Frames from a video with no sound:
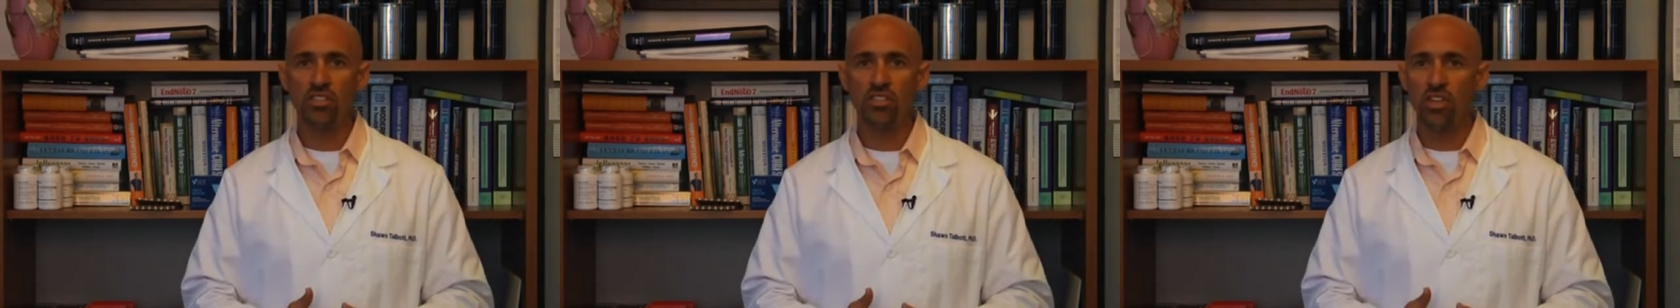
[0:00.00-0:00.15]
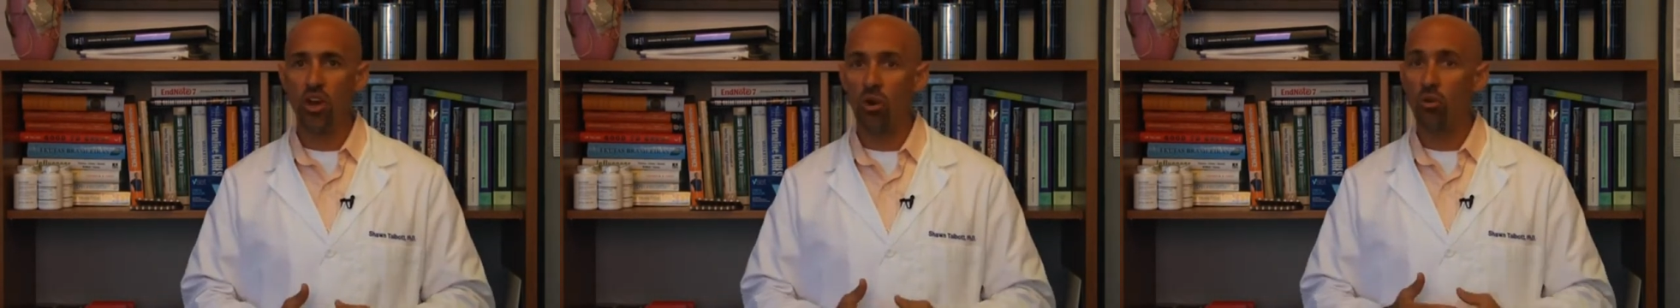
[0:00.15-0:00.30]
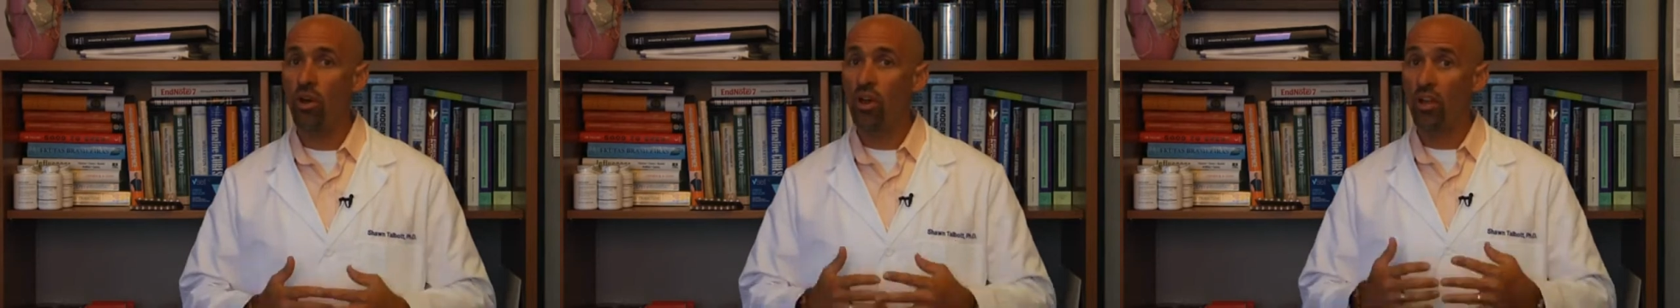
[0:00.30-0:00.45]

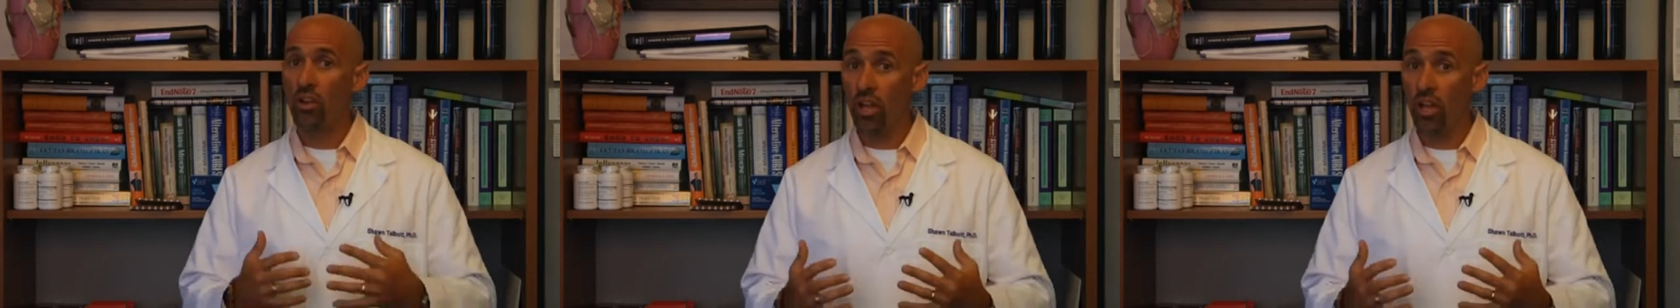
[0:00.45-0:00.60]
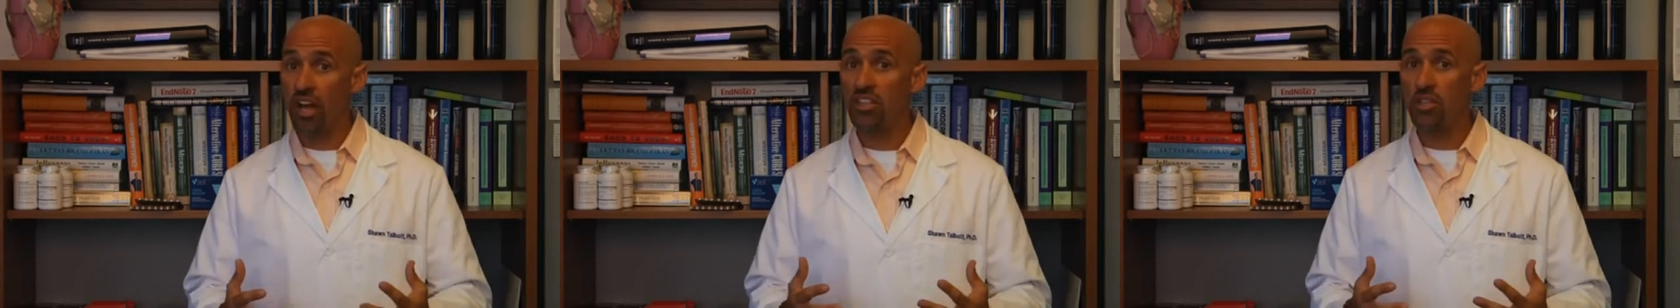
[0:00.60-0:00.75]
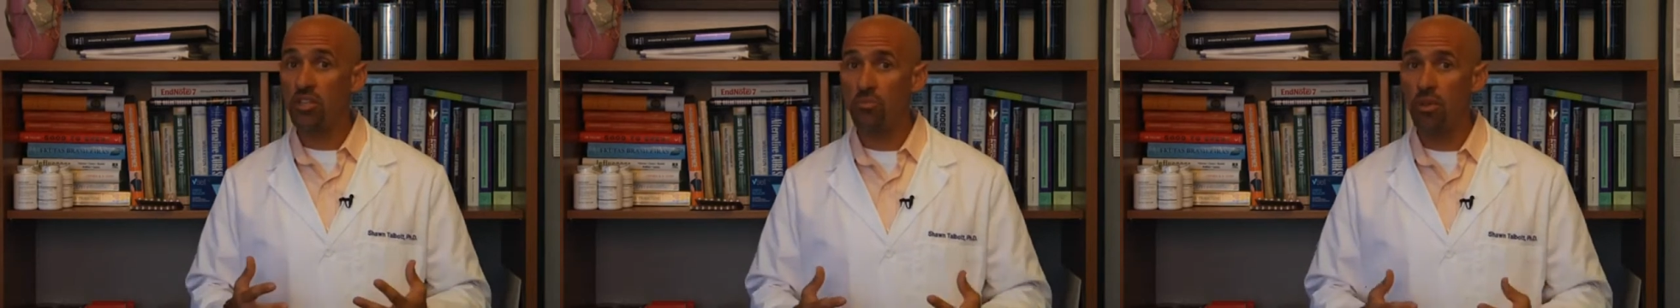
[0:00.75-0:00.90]
So
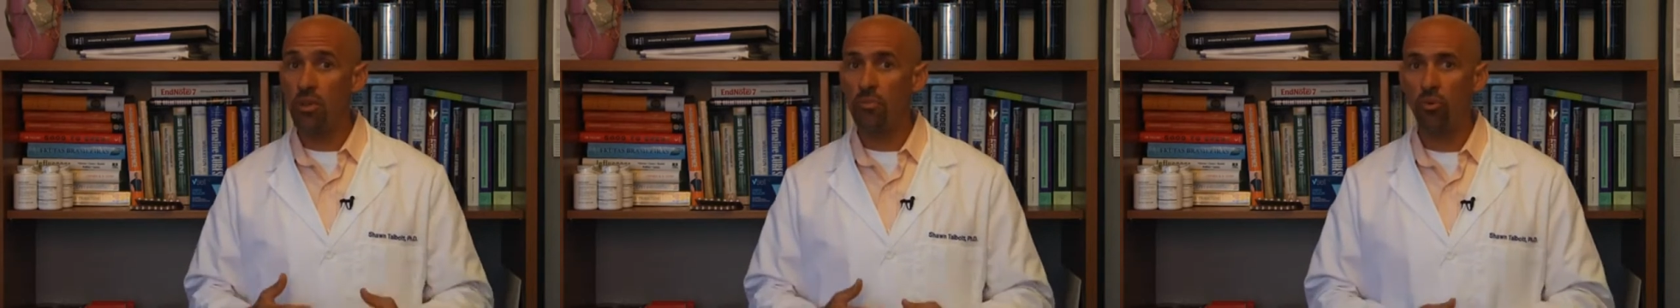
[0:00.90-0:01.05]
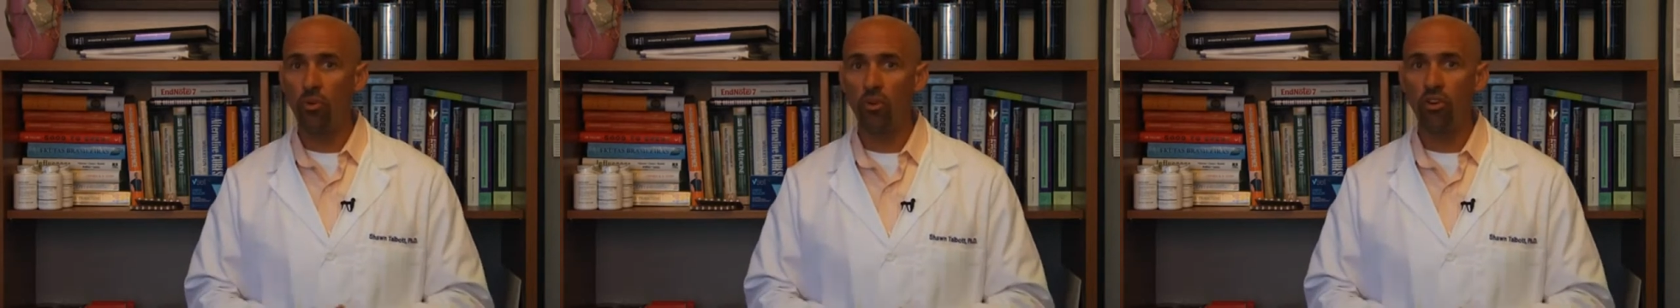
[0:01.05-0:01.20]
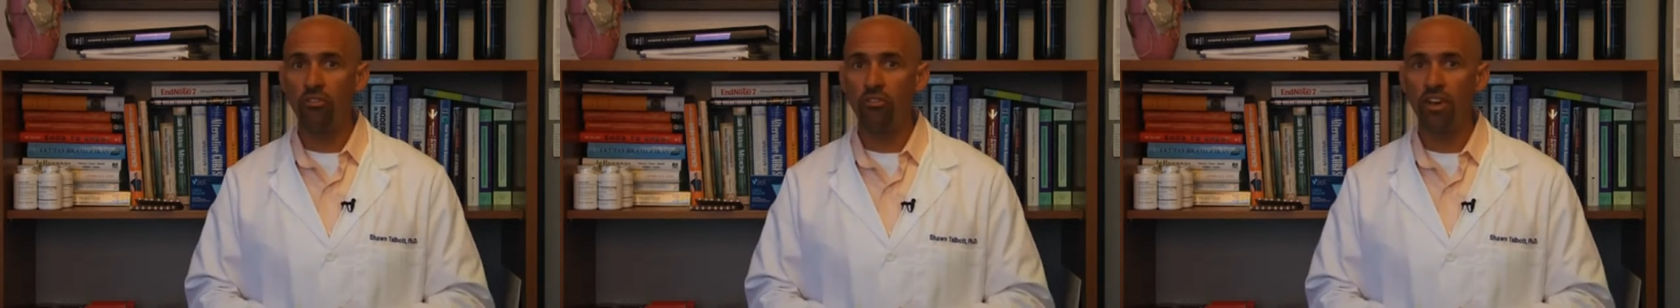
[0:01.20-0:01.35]
lots of
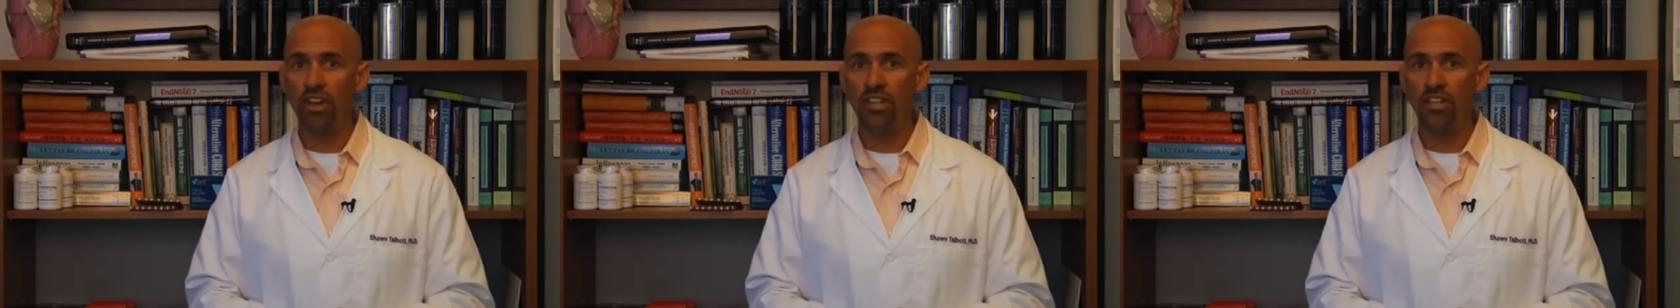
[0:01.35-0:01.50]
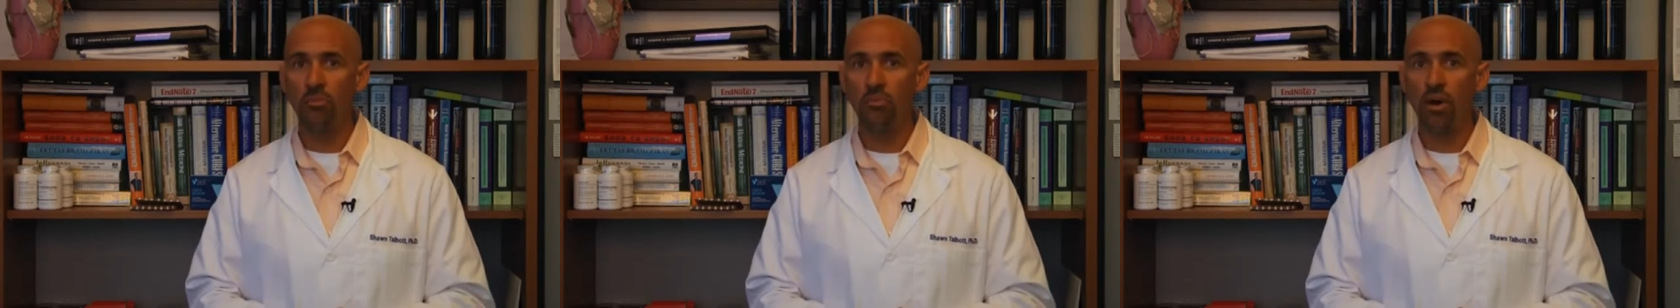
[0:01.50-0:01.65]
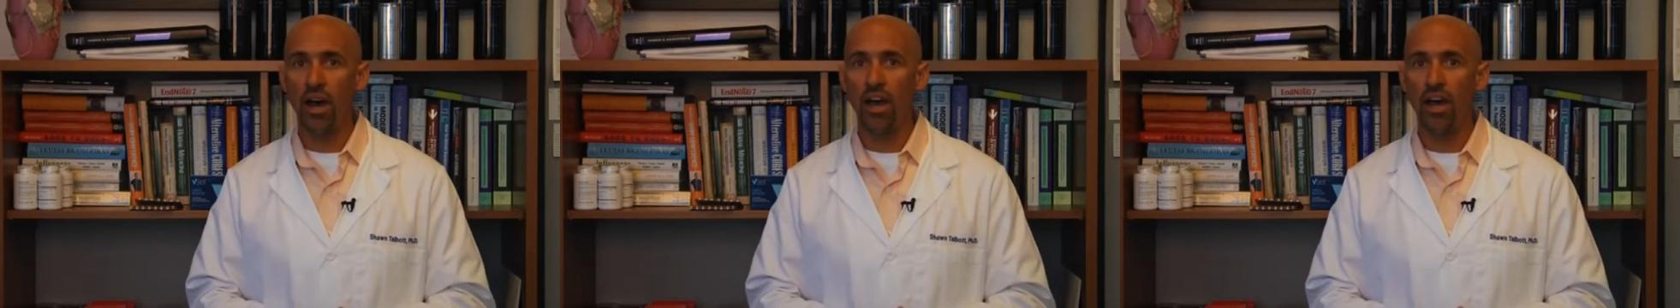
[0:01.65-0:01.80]
people are
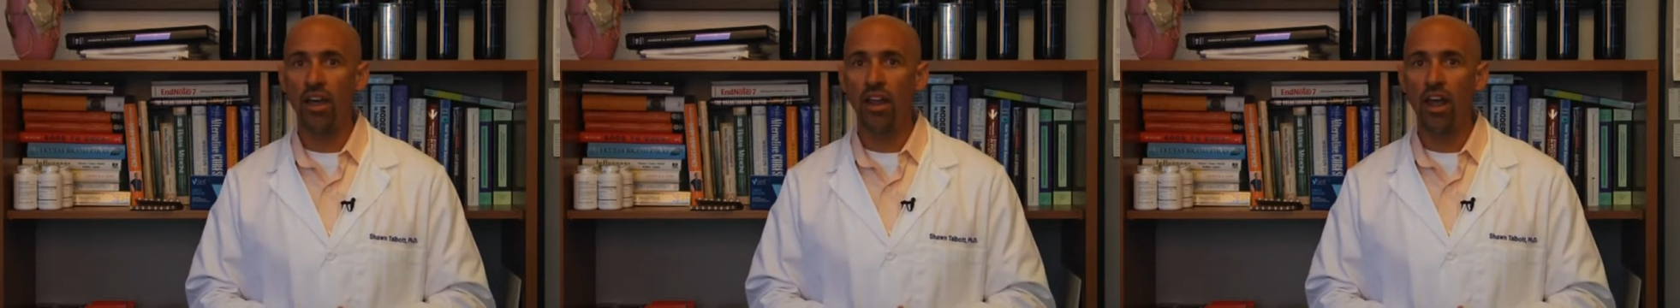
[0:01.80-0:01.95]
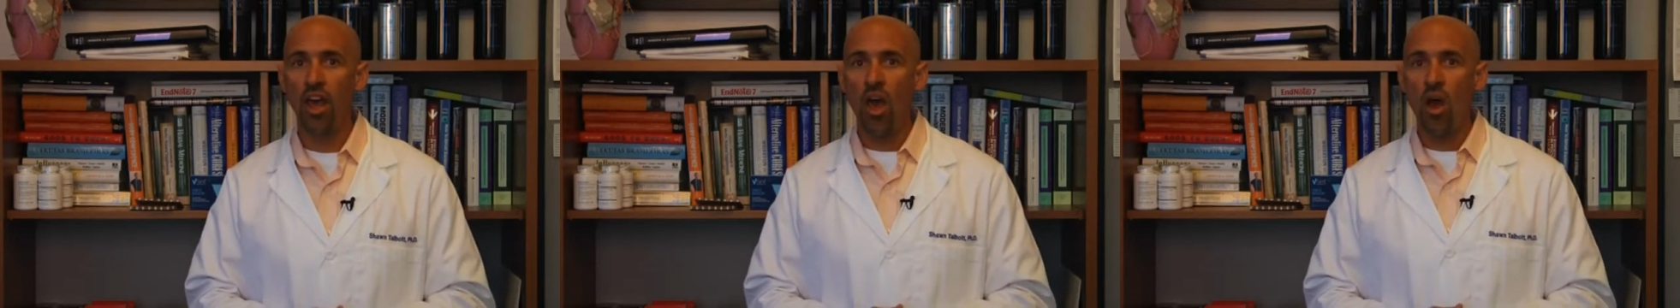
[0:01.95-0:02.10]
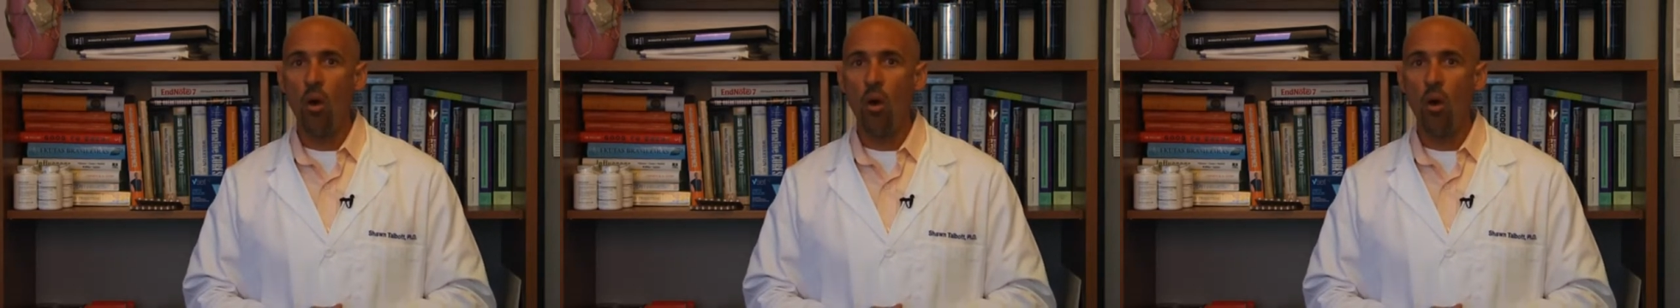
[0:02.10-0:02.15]
affected by it.